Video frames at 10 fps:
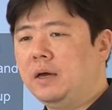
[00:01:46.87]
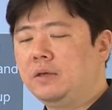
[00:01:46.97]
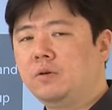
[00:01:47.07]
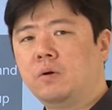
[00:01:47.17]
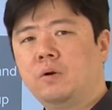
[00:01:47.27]

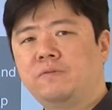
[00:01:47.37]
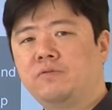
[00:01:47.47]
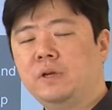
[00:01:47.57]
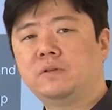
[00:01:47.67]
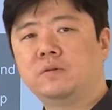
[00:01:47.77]
You're
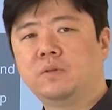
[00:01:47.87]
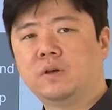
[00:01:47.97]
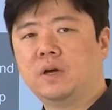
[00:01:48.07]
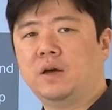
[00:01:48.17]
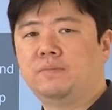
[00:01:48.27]
free to
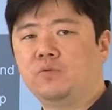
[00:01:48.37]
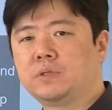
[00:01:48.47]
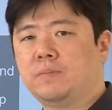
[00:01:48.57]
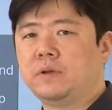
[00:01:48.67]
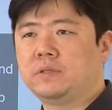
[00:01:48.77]
look up
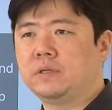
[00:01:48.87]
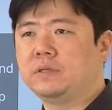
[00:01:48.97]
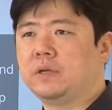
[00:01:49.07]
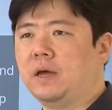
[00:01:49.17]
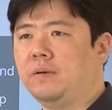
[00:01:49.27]

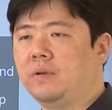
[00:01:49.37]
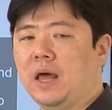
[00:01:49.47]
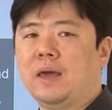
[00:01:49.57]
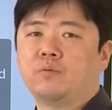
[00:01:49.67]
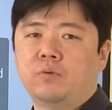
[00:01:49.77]
responses,
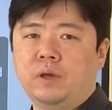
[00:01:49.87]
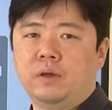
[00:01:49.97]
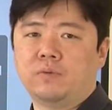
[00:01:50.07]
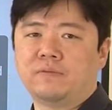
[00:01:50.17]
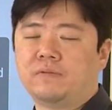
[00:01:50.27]

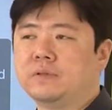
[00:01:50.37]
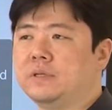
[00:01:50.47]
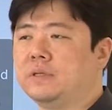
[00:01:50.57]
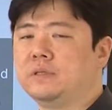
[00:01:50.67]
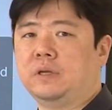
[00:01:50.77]
library
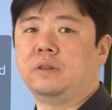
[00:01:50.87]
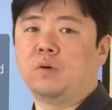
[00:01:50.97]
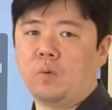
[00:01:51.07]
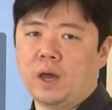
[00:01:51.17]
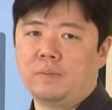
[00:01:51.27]
references in
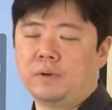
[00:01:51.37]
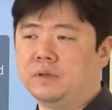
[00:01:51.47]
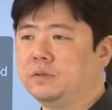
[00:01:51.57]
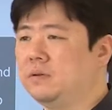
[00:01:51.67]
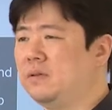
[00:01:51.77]
the
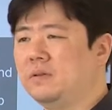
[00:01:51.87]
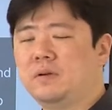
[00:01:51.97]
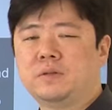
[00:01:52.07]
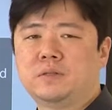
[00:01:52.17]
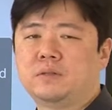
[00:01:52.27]
web.
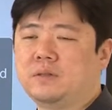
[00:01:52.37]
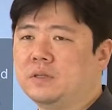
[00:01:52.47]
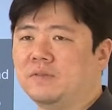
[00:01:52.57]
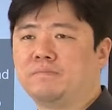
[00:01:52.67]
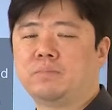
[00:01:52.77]
There's
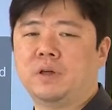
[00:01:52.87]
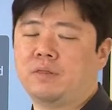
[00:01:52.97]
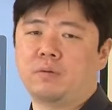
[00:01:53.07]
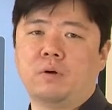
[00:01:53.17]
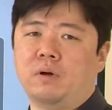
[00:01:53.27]
a
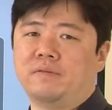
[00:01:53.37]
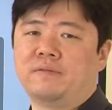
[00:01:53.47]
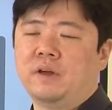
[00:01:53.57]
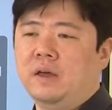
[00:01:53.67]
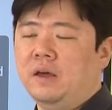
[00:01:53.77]
plethora
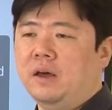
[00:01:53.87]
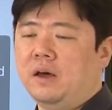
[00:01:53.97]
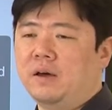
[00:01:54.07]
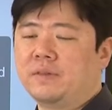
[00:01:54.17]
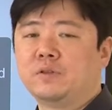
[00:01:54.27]

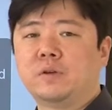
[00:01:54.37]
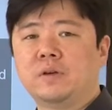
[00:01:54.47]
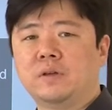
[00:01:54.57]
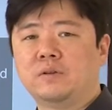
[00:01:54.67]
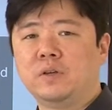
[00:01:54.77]
of things you
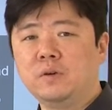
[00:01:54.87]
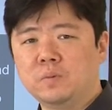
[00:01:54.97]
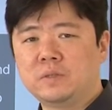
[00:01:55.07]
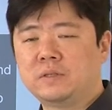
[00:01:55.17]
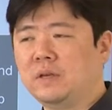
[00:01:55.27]
could
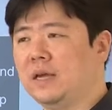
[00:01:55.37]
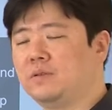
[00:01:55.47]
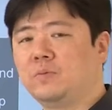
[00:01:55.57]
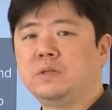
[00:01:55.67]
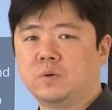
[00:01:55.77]
use as
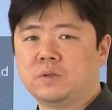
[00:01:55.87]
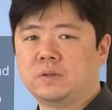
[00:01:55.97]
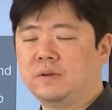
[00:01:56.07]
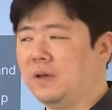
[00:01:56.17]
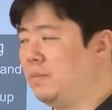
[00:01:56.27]
a
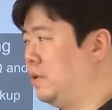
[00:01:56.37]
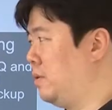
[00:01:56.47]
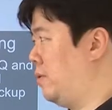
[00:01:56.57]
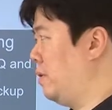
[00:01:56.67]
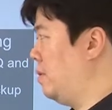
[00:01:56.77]
resource
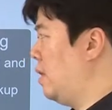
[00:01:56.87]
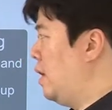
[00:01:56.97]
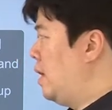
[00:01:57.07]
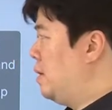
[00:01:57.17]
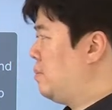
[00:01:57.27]
material.
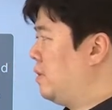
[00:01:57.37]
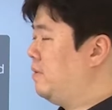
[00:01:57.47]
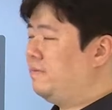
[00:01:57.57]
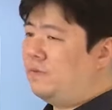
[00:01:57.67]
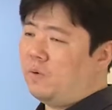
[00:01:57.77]

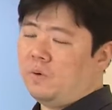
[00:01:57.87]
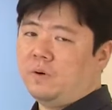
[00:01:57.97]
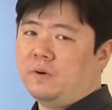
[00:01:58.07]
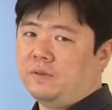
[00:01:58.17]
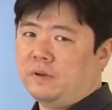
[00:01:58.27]
But
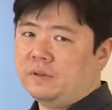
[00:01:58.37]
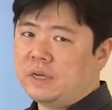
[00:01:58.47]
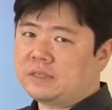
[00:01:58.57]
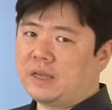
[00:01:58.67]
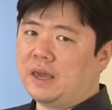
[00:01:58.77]
for the
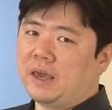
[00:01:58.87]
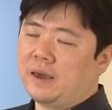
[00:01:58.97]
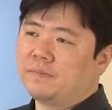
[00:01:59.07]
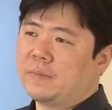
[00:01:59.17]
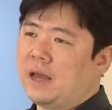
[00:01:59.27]
test
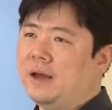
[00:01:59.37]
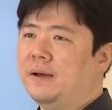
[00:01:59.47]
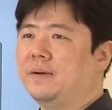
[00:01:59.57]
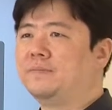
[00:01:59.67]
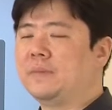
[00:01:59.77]
taking,
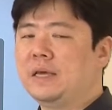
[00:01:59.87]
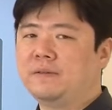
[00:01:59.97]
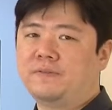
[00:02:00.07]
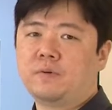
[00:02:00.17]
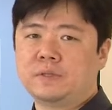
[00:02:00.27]

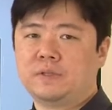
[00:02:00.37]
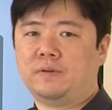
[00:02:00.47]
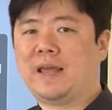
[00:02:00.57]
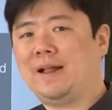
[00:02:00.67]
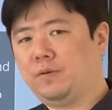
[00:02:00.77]
it focuses
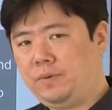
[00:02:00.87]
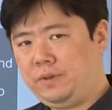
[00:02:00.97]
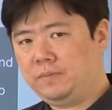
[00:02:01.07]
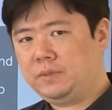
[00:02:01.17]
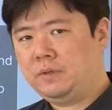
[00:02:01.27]
on
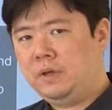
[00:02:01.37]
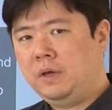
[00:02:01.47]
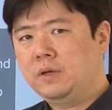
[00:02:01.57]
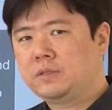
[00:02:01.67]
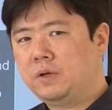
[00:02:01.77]
algorithms.
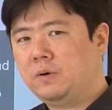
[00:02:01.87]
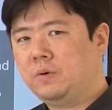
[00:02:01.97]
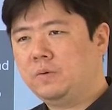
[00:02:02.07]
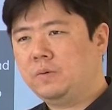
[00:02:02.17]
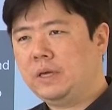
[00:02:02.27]

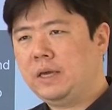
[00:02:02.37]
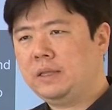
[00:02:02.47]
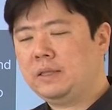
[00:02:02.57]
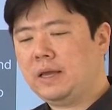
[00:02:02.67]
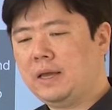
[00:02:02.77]
So
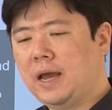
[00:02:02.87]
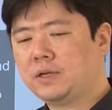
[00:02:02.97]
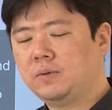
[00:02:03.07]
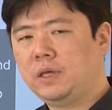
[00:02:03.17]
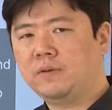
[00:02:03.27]
it
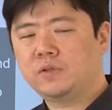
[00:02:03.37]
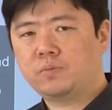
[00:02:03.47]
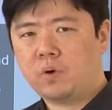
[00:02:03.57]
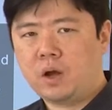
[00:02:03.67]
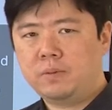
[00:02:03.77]
actually gives you a
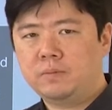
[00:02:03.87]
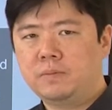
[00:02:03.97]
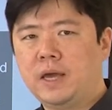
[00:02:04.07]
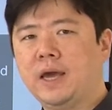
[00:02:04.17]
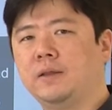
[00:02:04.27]

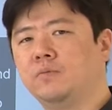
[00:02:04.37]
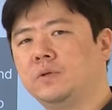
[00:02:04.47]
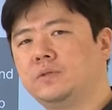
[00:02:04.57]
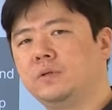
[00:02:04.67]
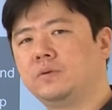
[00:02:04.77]
problem and
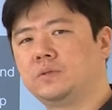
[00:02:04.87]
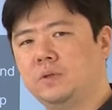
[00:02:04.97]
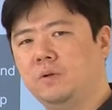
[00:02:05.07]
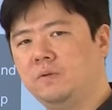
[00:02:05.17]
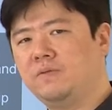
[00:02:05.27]
wants you to
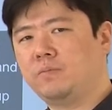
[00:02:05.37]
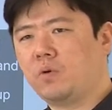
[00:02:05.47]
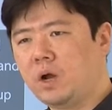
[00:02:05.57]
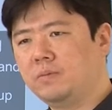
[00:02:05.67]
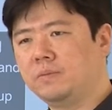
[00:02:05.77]
solve the
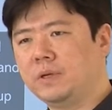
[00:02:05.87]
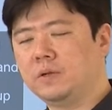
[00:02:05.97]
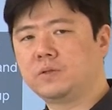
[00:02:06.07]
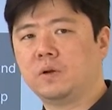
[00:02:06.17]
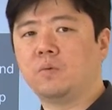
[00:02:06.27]
problem in
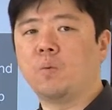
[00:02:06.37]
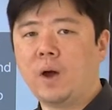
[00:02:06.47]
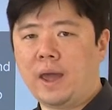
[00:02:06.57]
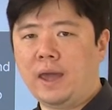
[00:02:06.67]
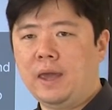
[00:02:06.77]
a certain
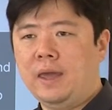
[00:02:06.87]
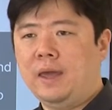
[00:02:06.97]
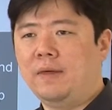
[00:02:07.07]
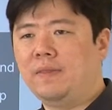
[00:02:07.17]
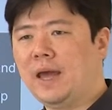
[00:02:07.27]
way.
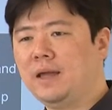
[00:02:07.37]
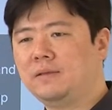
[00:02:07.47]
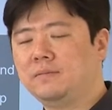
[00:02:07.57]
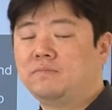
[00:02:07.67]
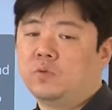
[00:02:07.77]
And
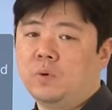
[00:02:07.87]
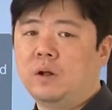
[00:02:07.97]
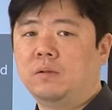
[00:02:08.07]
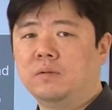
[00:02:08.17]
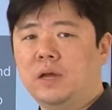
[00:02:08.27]
that,
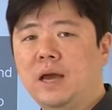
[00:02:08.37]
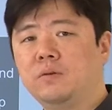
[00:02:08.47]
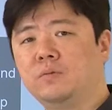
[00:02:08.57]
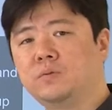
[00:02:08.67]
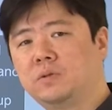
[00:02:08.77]
how
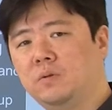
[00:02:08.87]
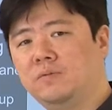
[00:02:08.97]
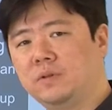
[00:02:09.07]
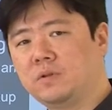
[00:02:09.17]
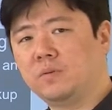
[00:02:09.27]
to
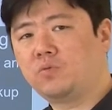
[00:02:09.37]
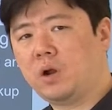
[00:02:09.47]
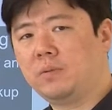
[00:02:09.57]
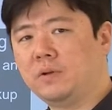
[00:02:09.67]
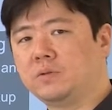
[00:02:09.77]
solve a certain
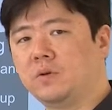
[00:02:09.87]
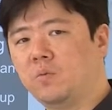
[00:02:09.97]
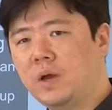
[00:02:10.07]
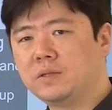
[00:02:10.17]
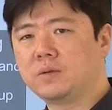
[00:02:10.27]
problem in a
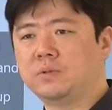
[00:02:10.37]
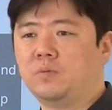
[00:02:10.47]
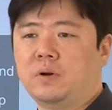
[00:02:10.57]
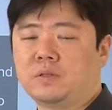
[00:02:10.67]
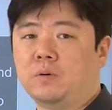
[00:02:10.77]
certain way is
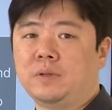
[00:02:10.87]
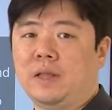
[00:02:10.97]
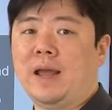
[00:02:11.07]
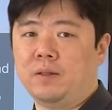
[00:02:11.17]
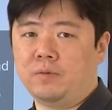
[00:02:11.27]
what is called
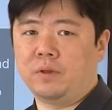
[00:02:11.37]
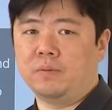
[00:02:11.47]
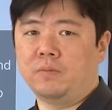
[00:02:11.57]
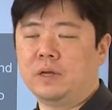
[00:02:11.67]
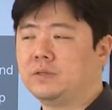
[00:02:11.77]
an
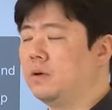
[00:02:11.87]
algorithm, right?